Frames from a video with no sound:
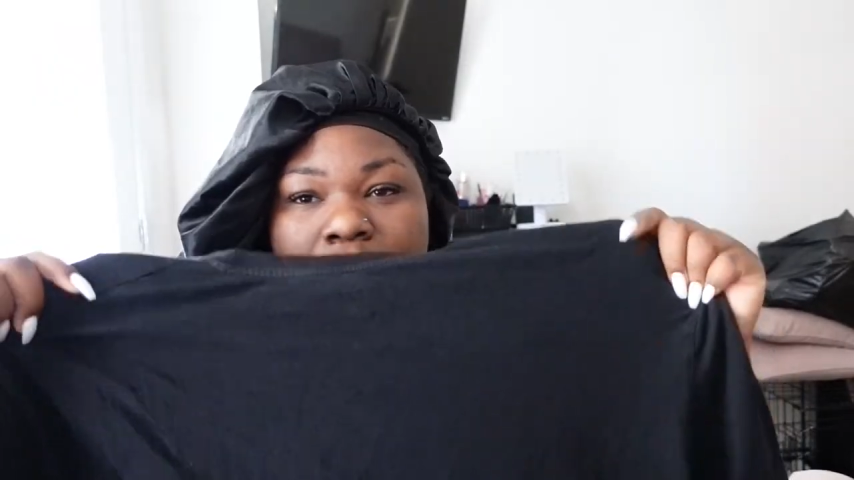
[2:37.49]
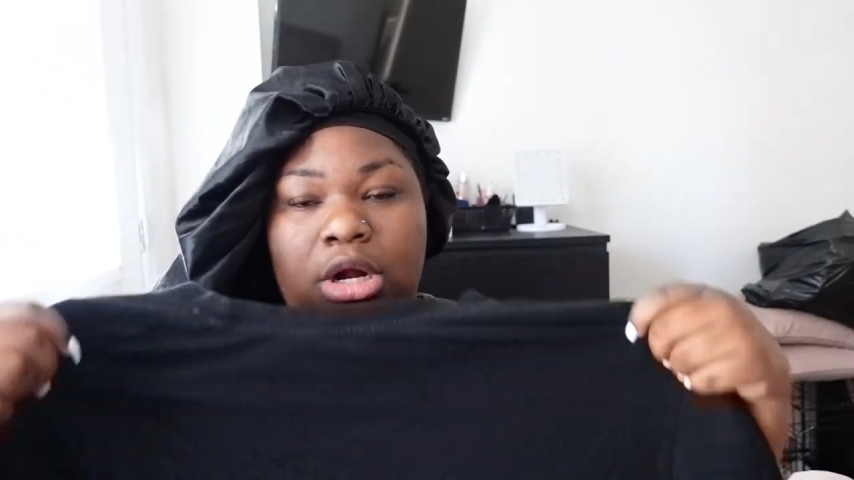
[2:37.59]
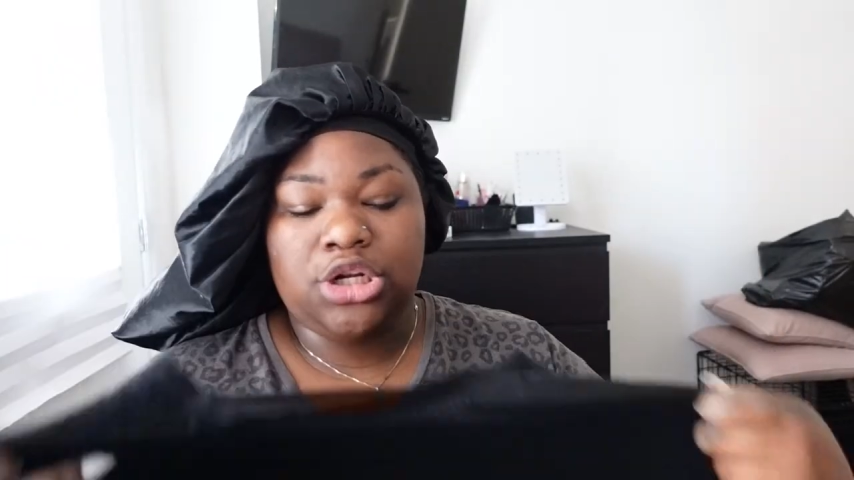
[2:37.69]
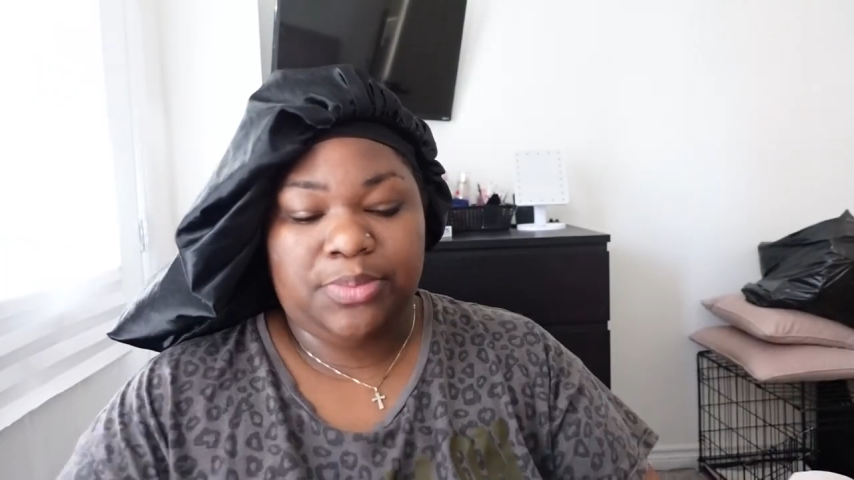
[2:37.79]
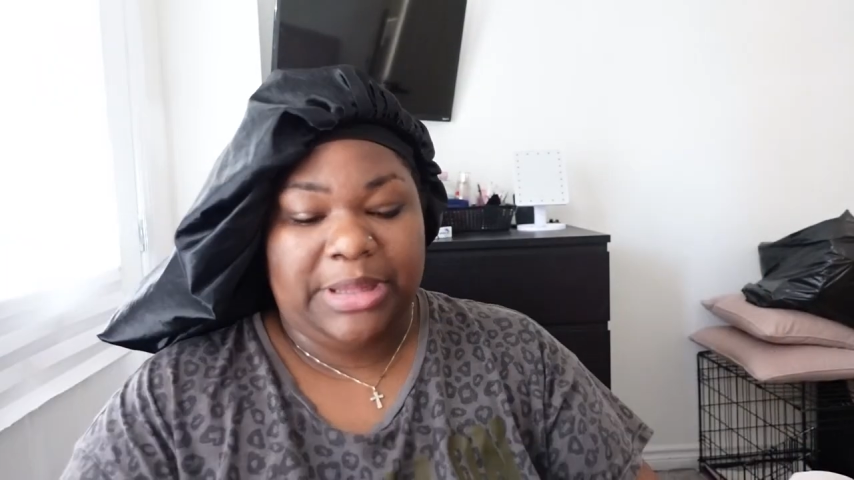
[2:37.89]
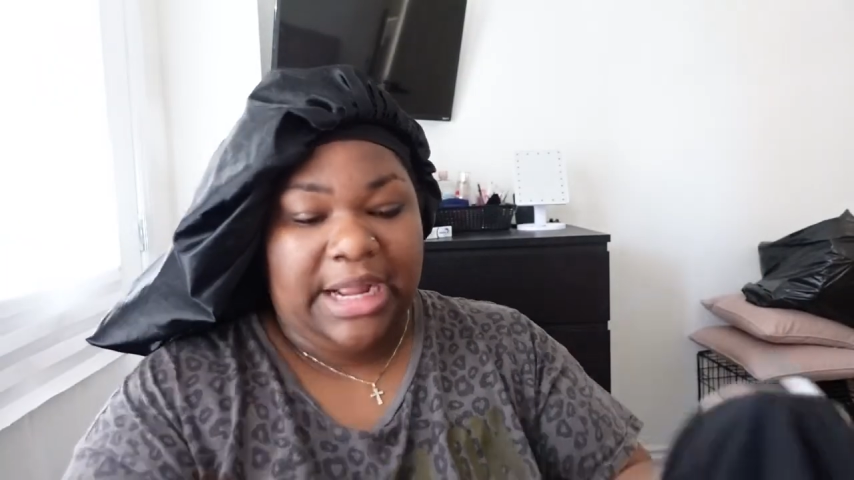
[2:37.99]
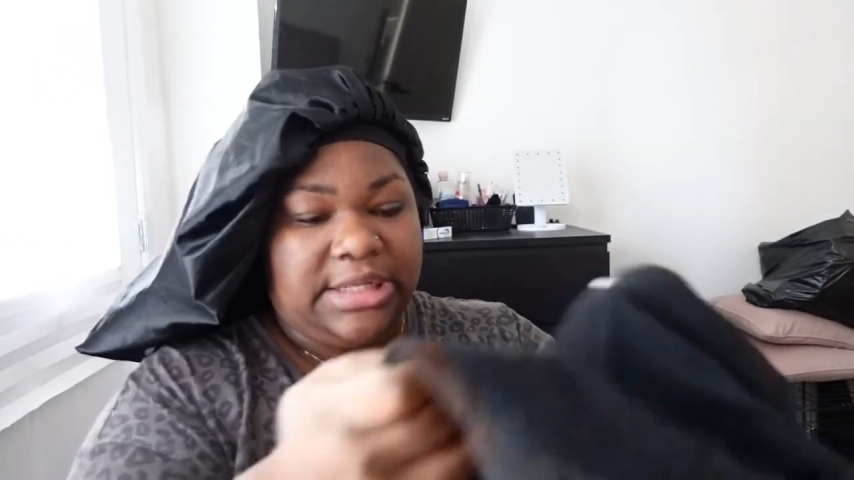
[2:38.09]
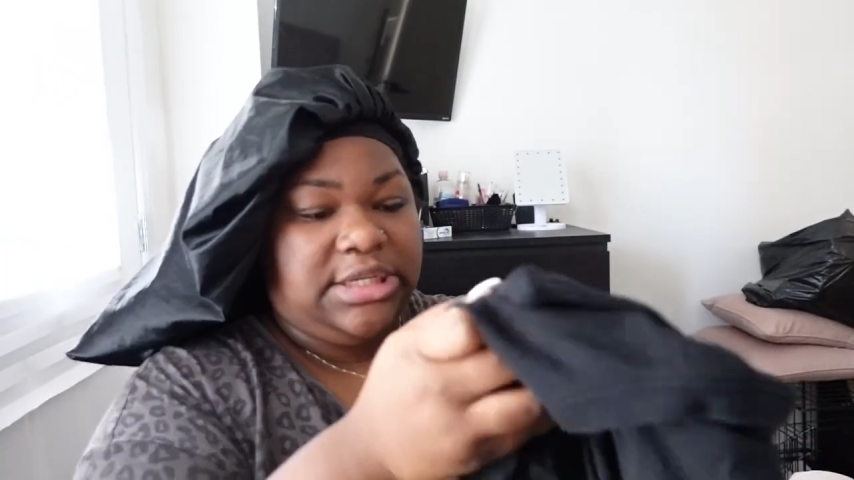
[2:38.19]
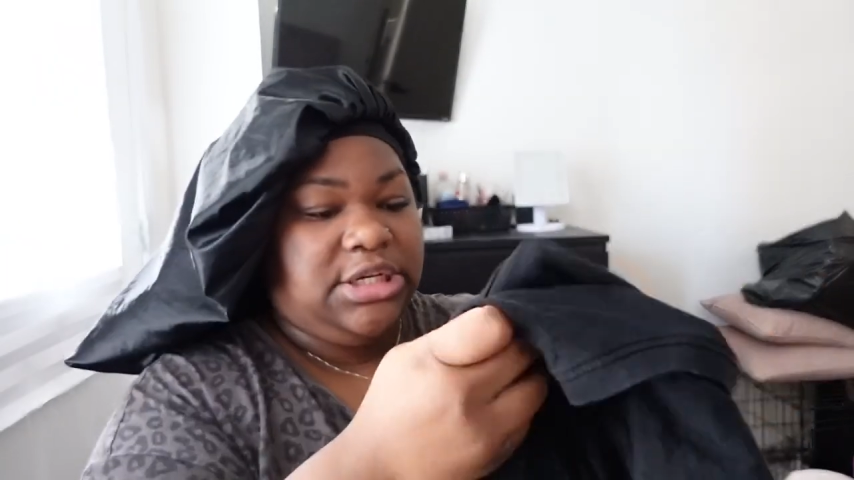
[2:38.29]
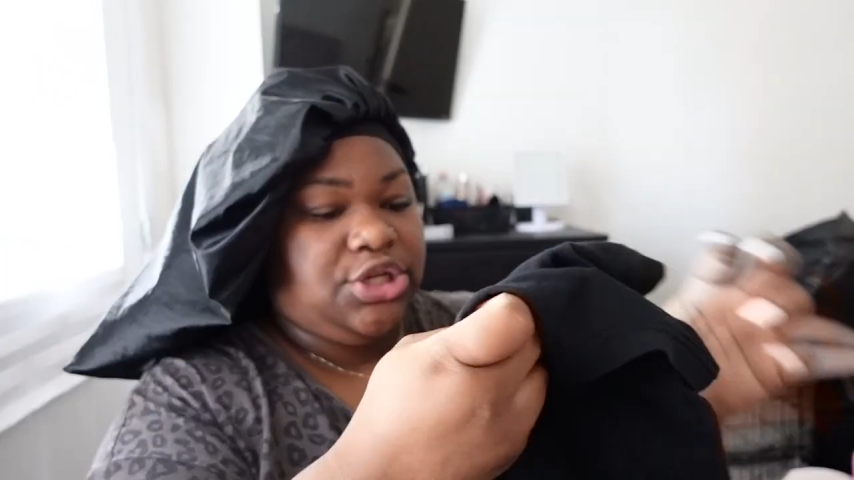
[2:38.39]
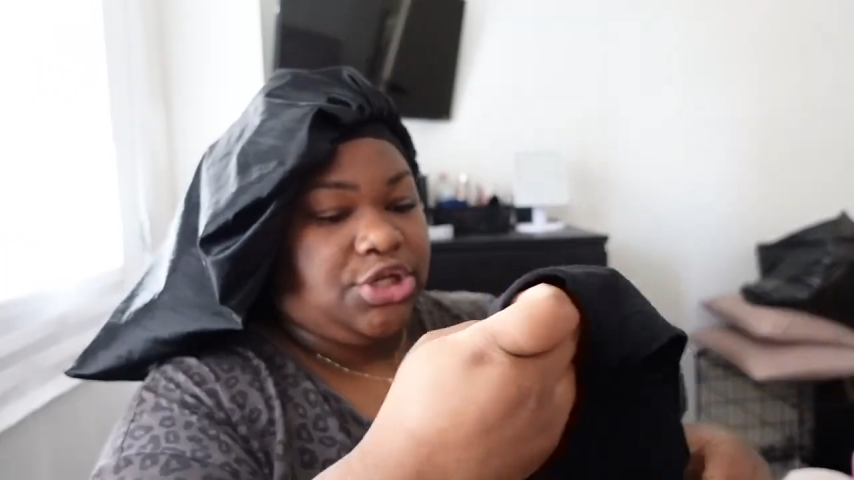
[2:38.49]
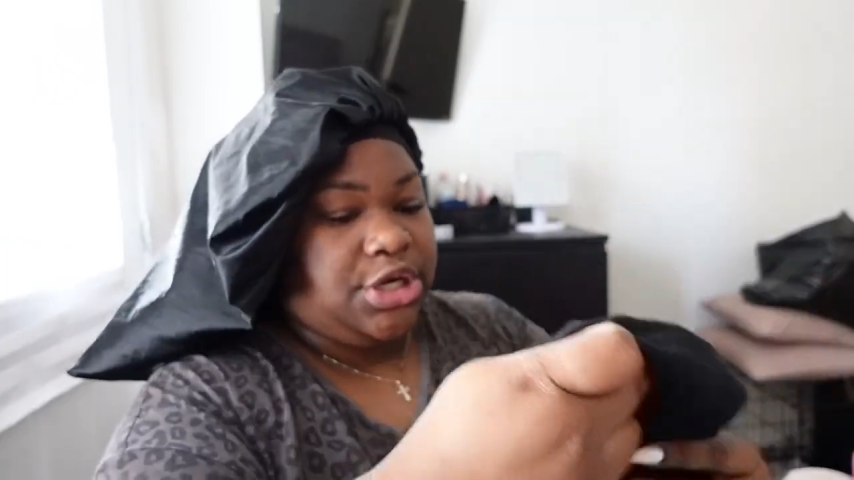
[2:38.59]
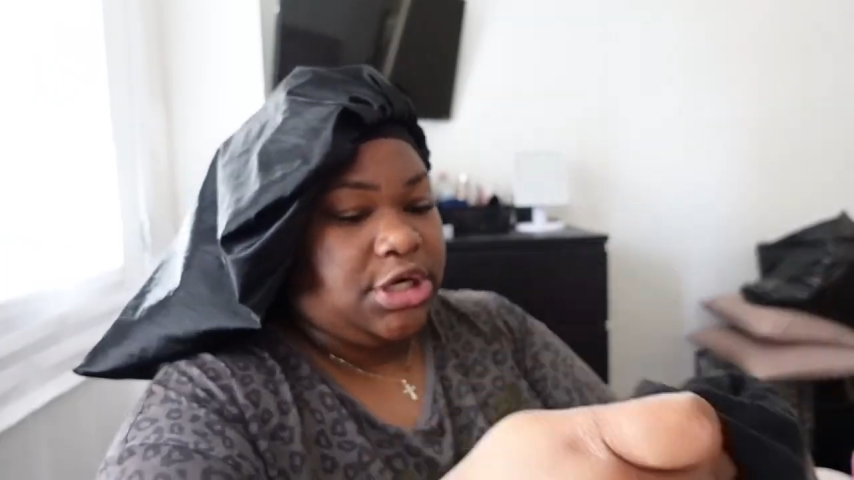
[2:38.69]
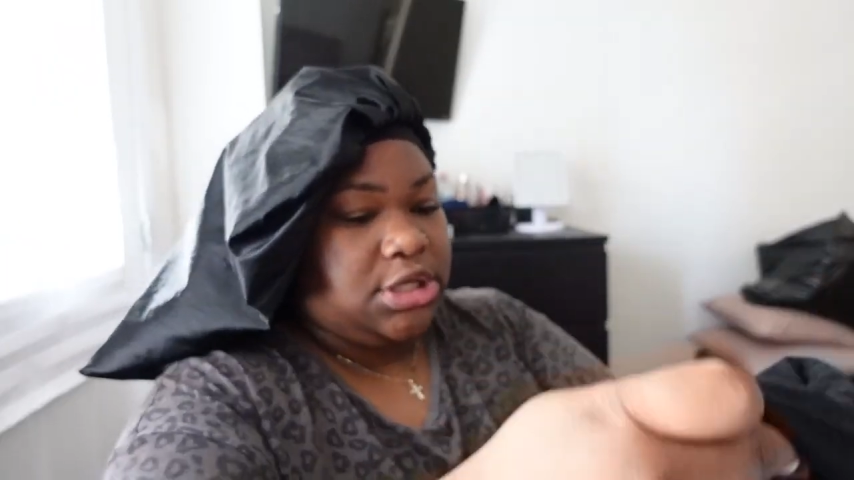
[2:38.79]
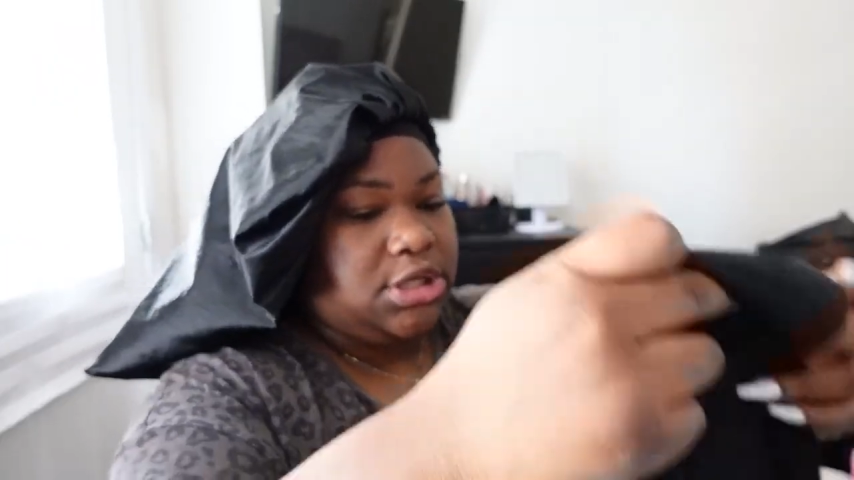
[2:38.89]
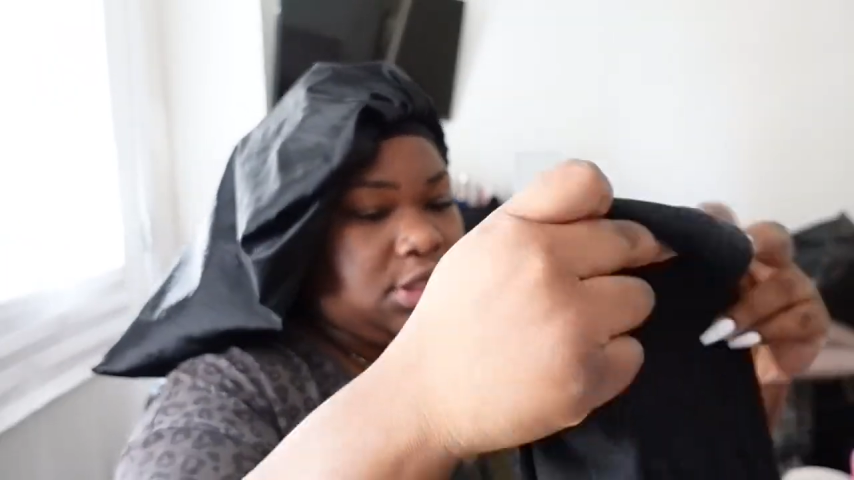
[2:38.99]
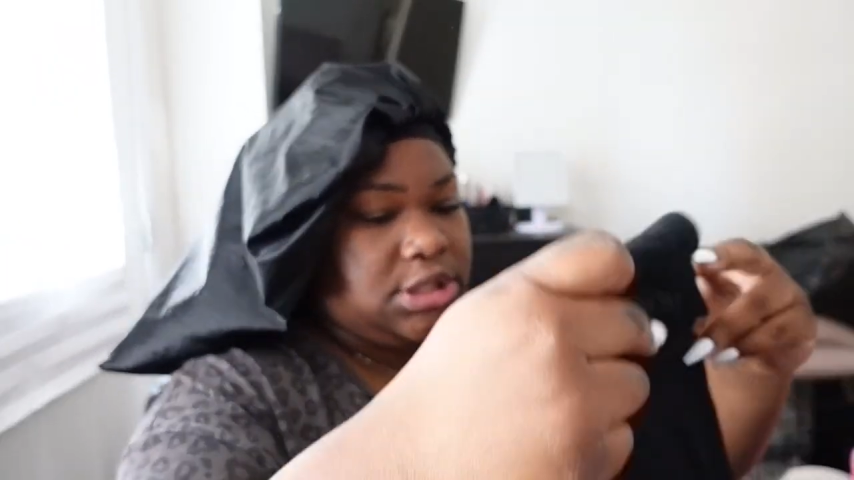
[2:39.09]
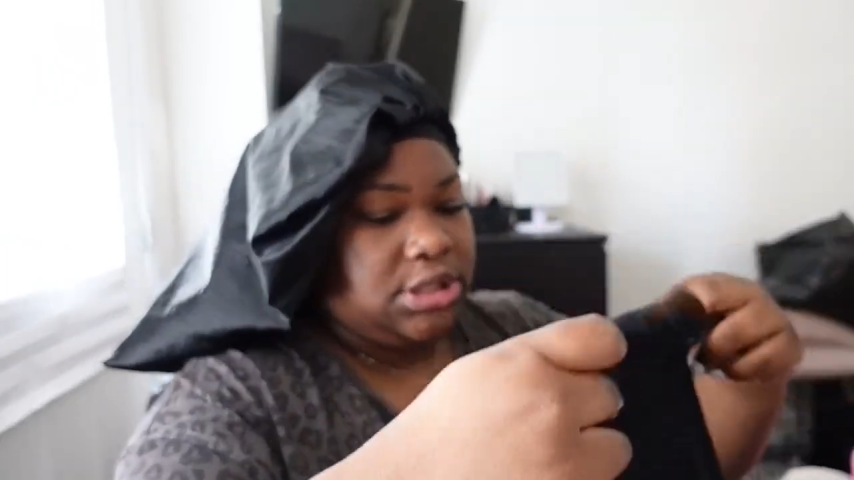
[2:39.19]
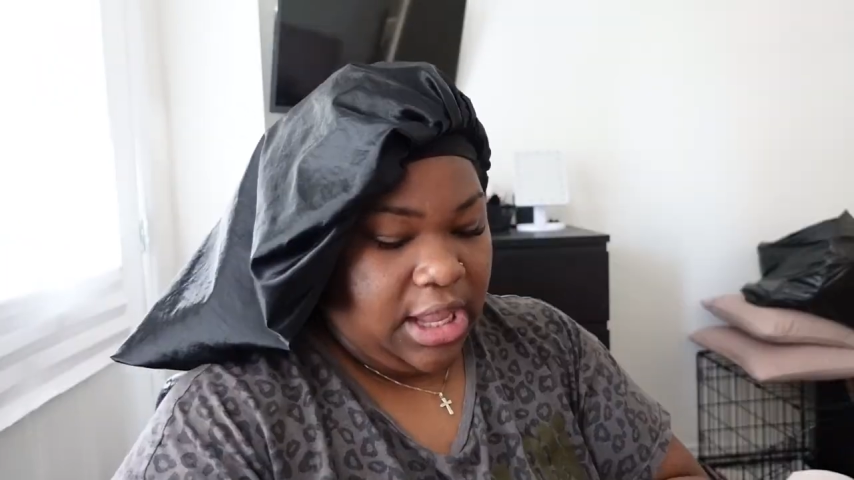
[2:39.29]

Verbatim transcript: large black t-shirt